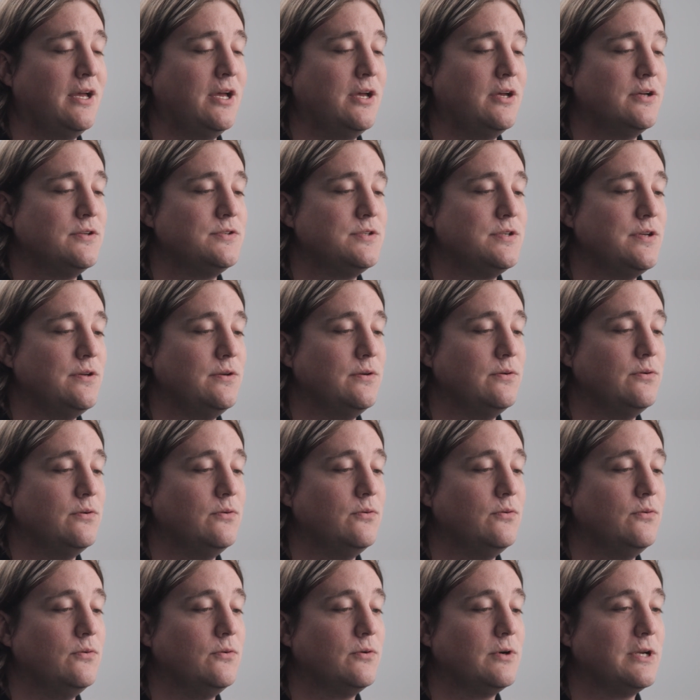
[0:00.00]

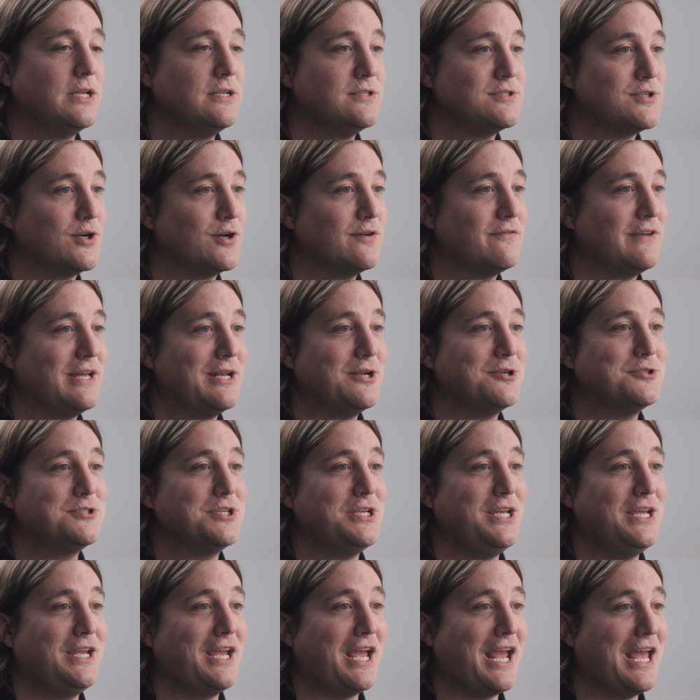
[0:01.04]
to conserve
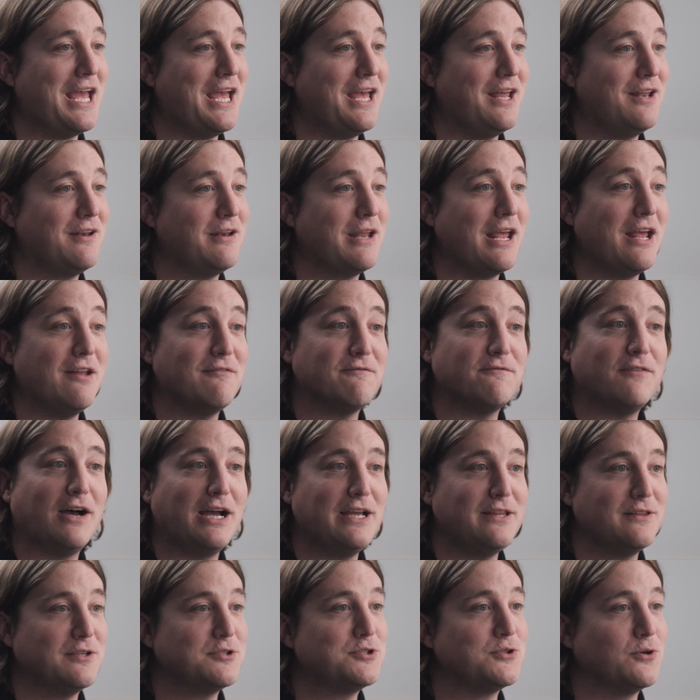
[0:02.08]
energy and
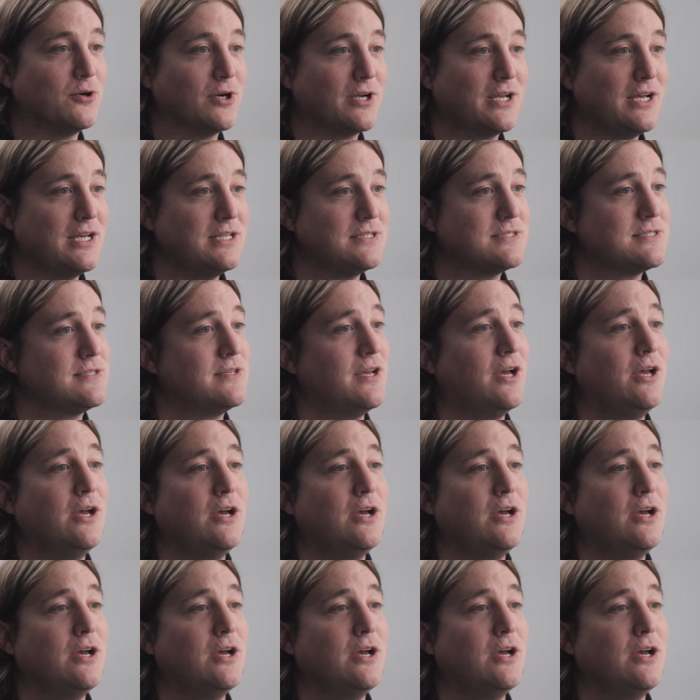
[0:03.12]
find the shortcuts.